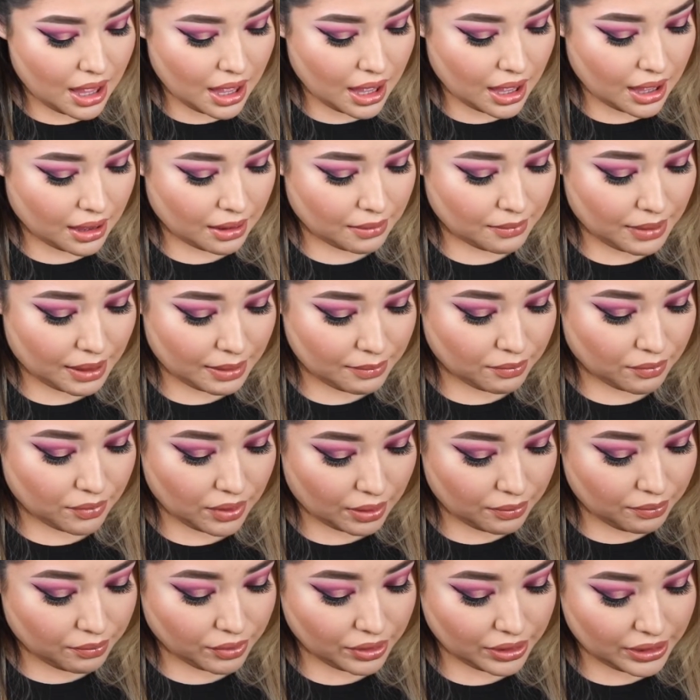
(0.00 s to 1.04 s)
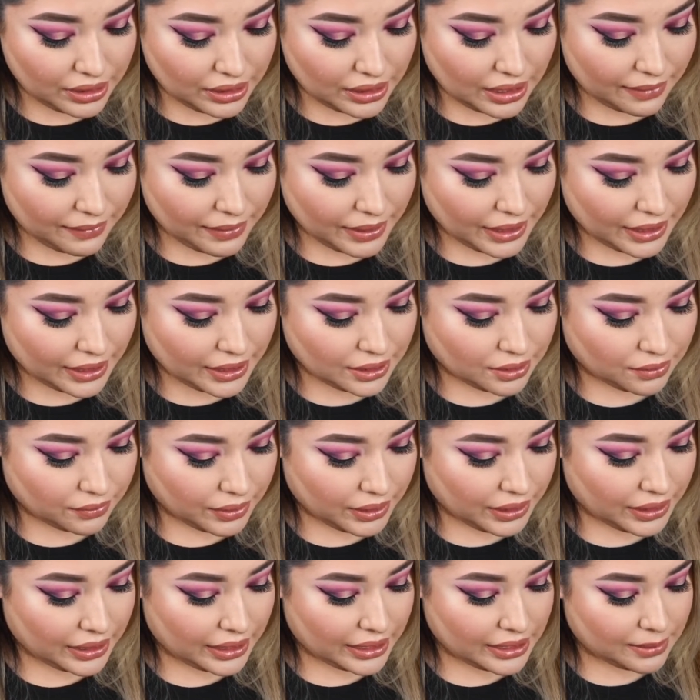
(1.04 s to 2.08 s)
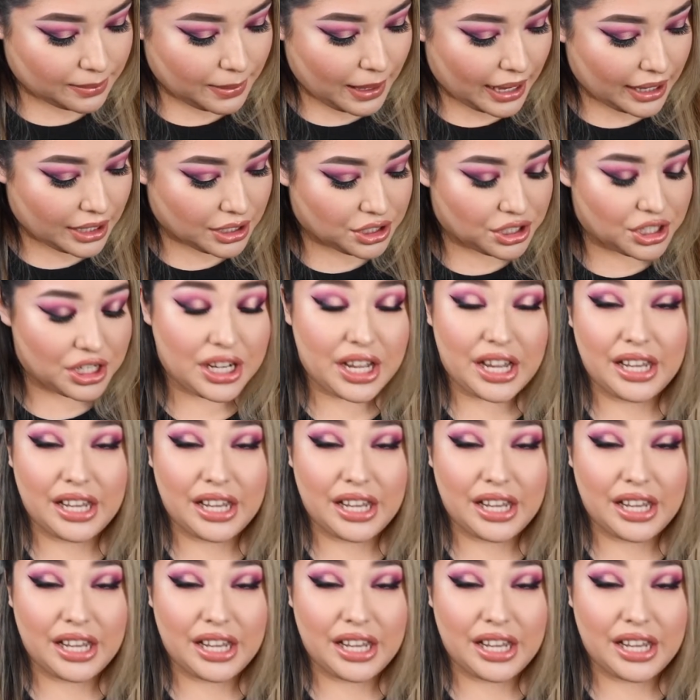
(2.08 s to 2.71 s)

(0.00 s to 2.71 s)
I'm really loving it. It's really nice packaging.